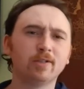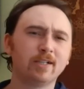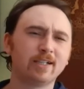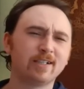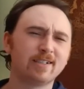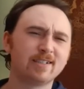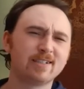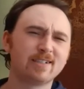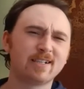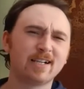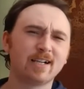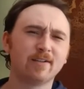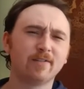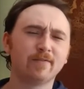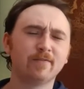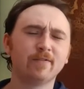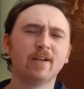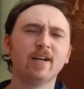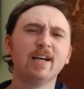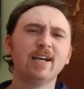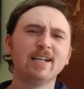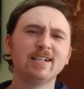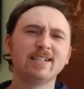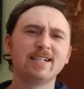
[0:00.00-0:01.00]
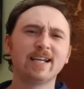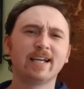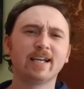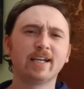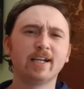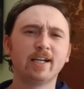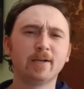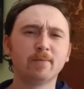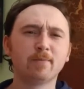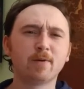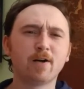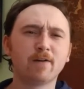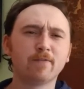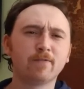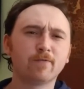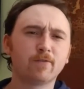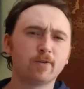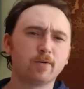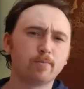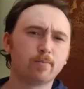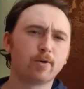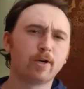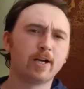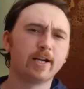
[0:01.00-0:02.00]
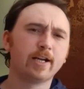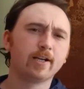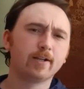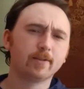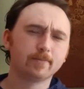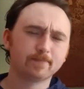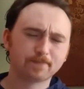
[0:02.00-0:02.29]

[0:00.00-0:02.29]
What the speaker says: and instead of taking him off for a break,